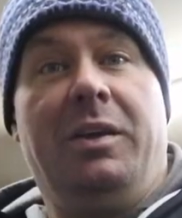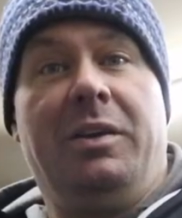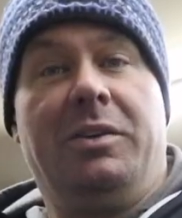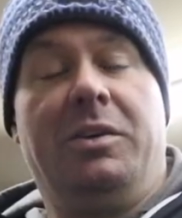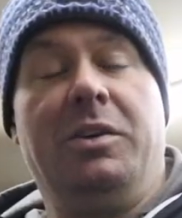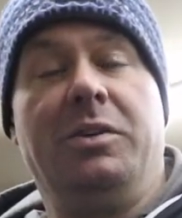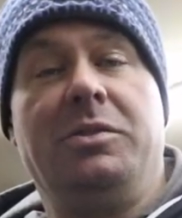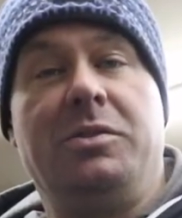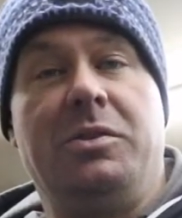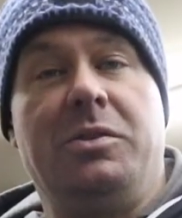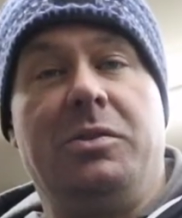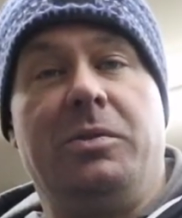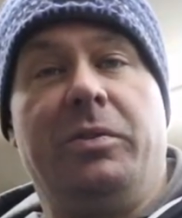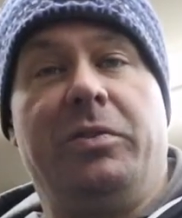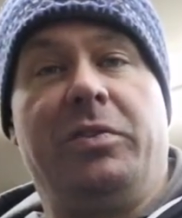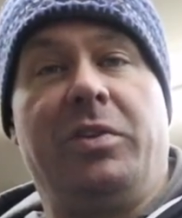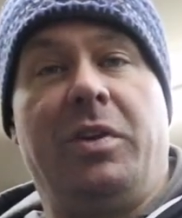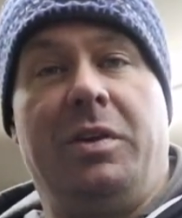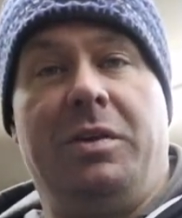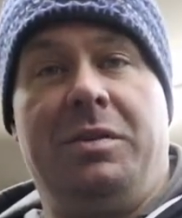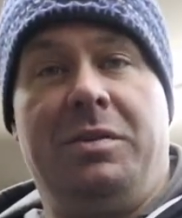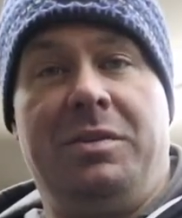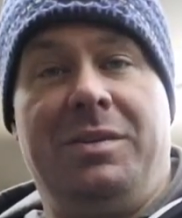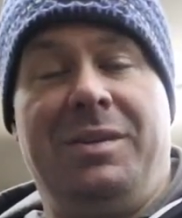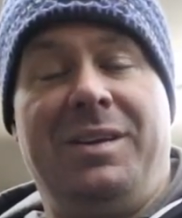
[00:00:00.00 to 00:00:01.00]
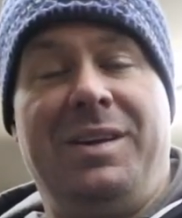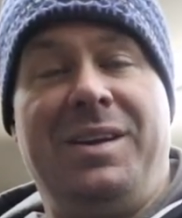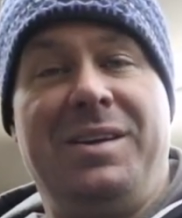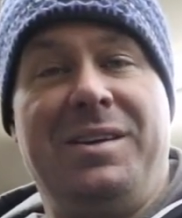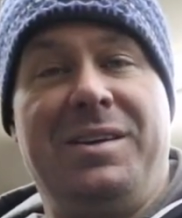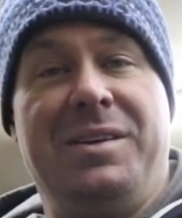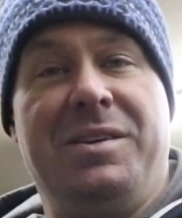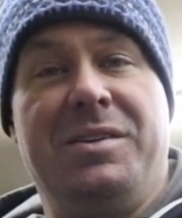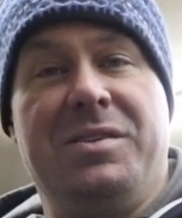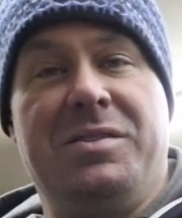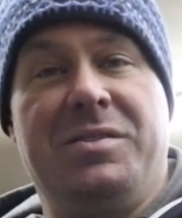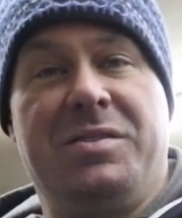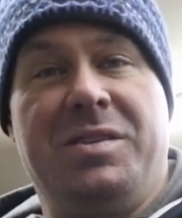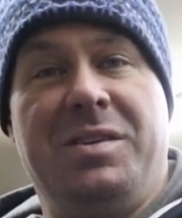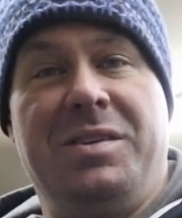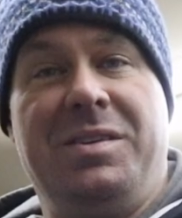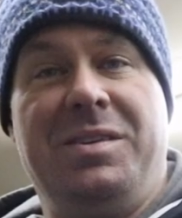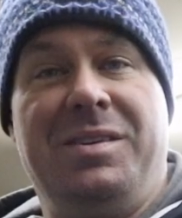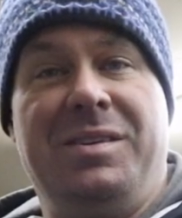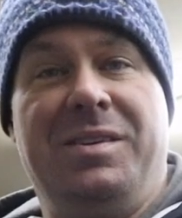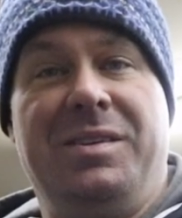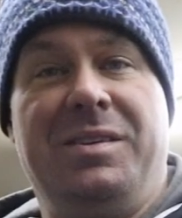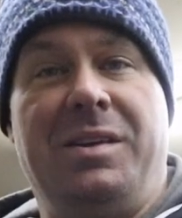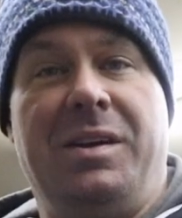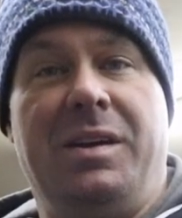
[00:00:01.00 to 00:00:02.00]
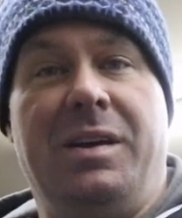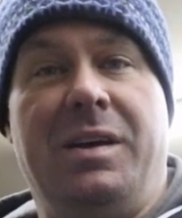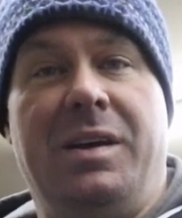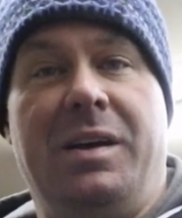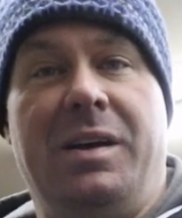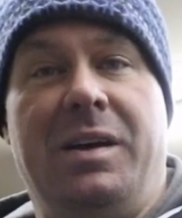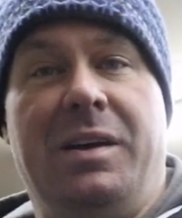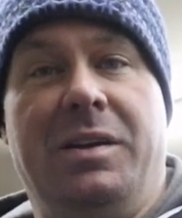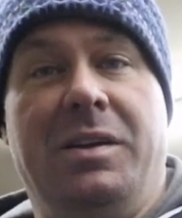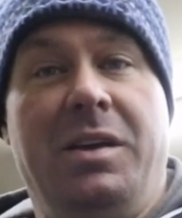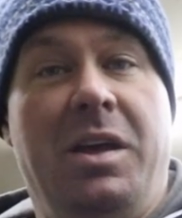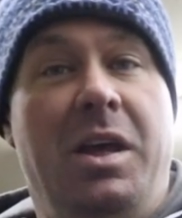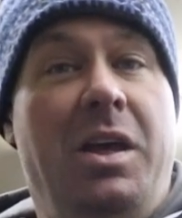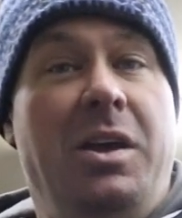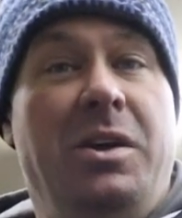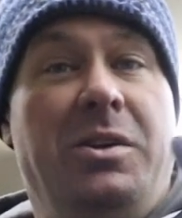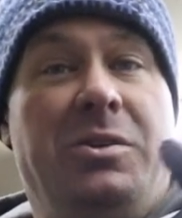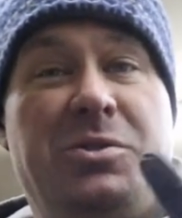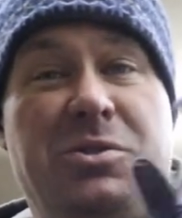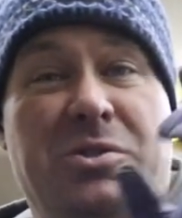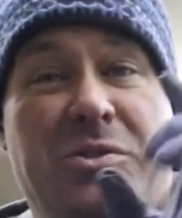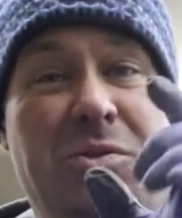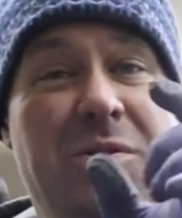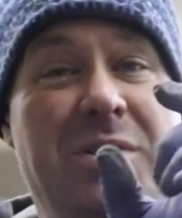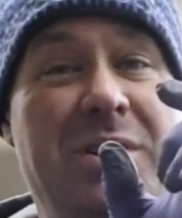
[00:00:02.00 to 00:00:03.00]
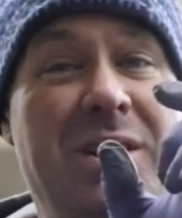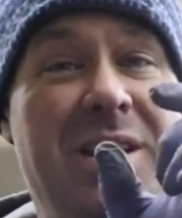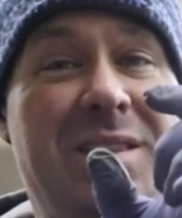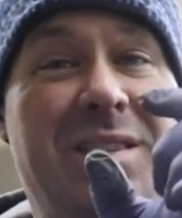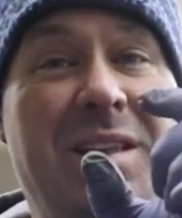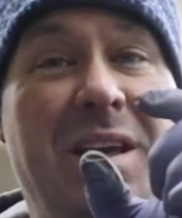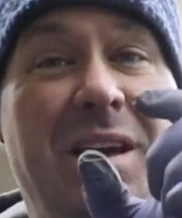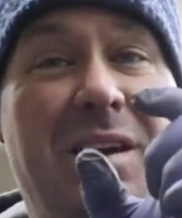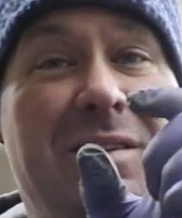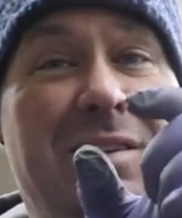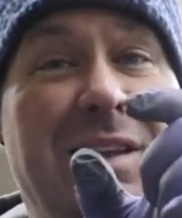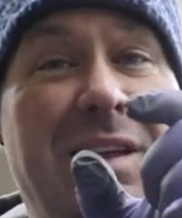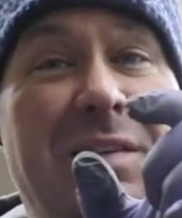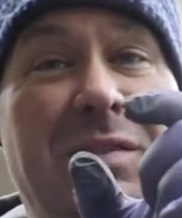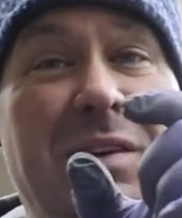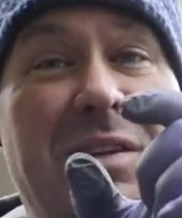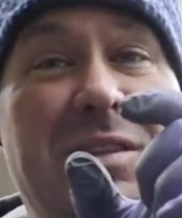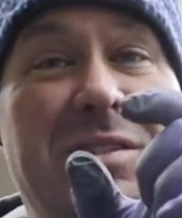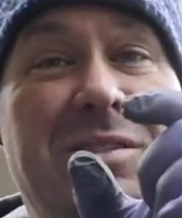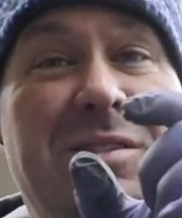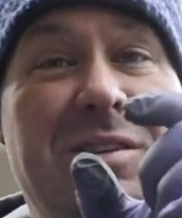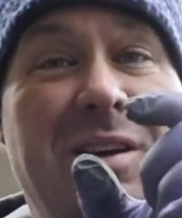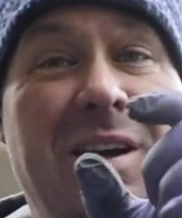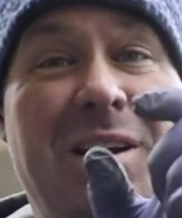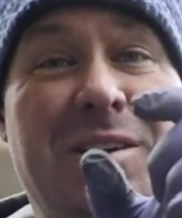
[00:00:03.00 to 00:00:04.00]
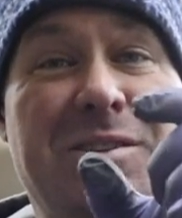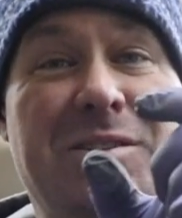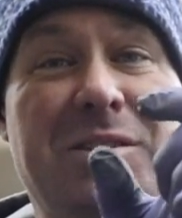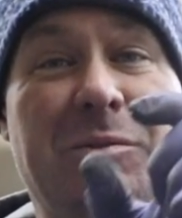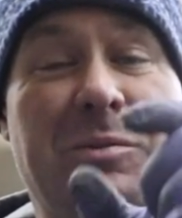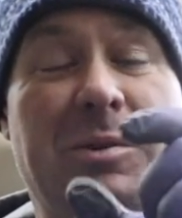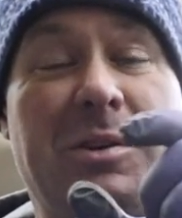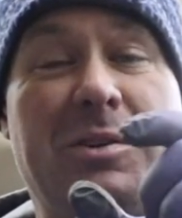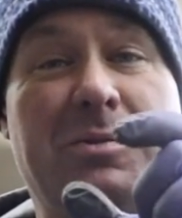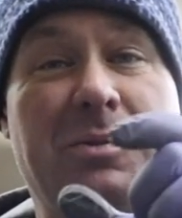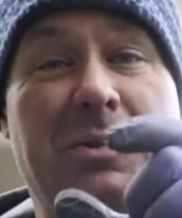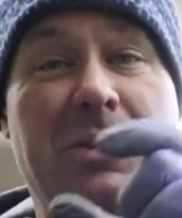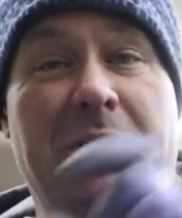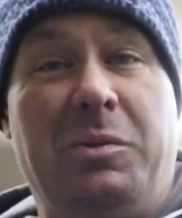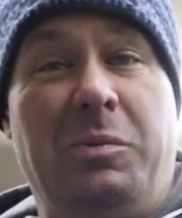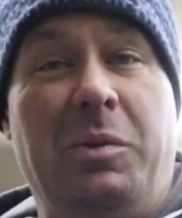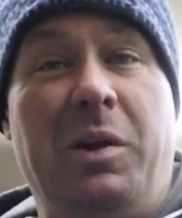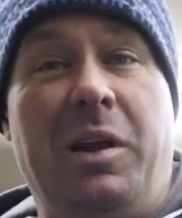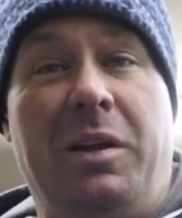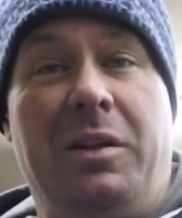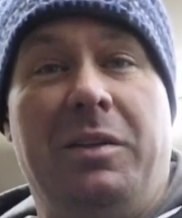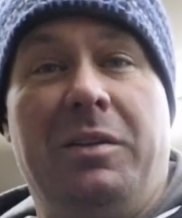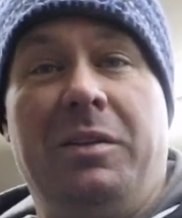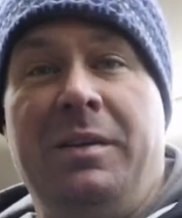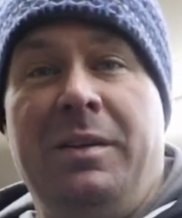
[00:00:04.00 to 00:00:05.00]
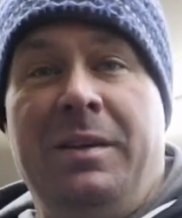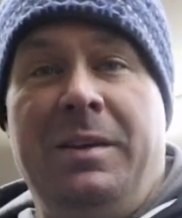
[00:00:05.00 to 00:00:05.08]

Good news is uh, shortening that clevis actually worked really well.